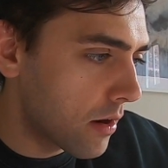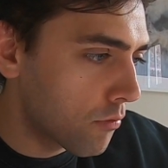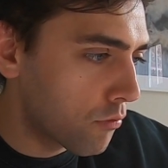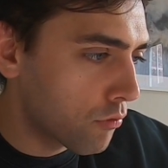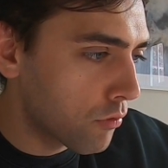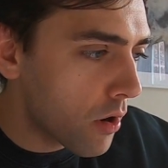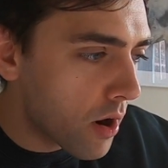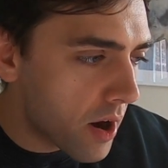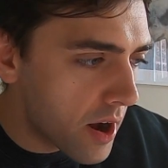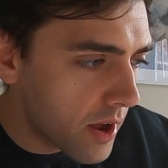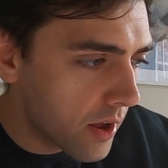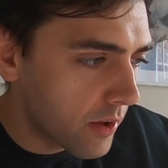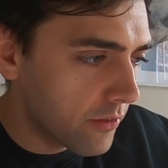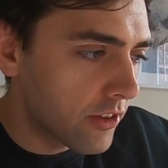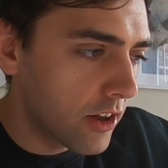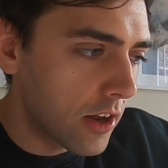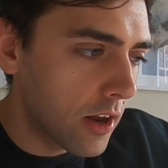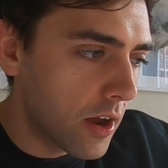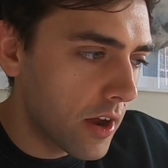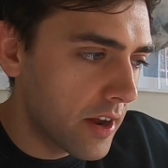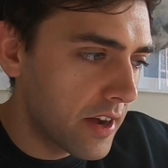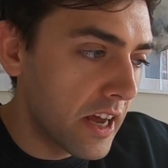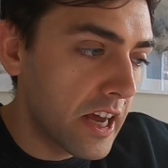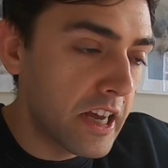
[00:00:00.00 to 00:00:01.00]
right of the
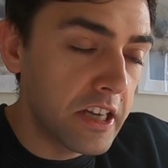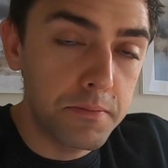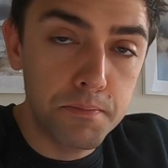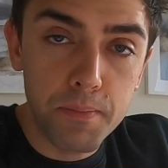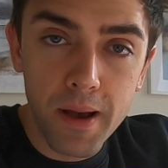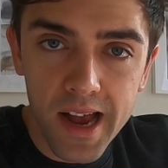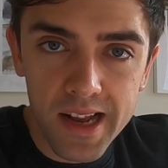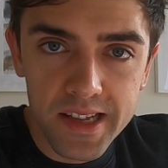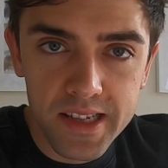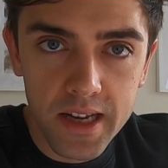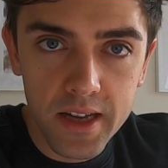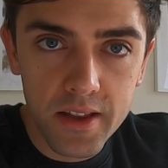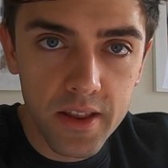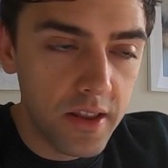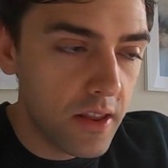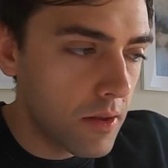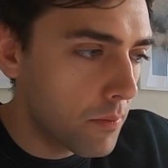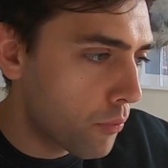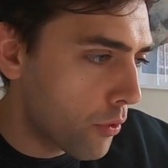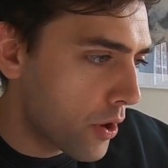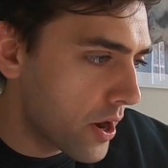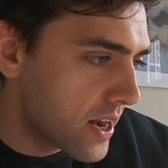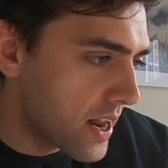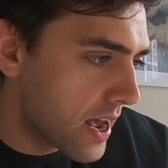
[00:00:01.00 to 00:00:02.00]
line is better than the
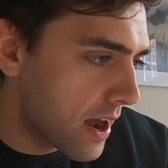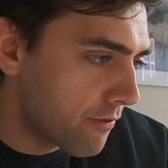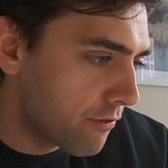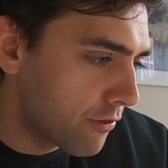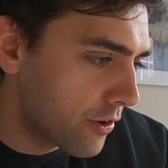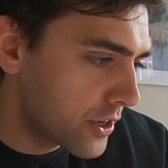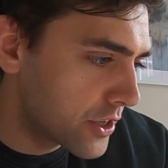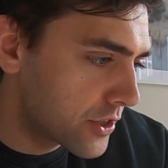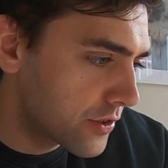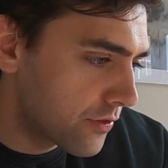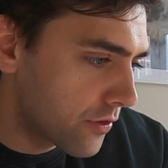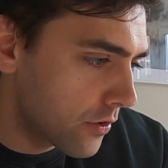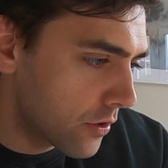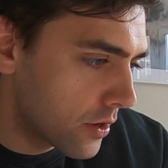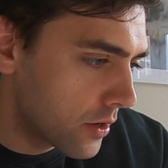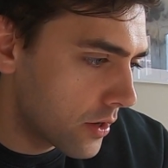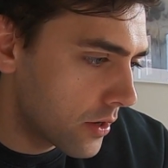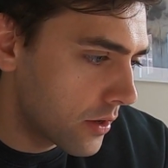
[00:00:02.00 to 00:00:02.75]
breed average for,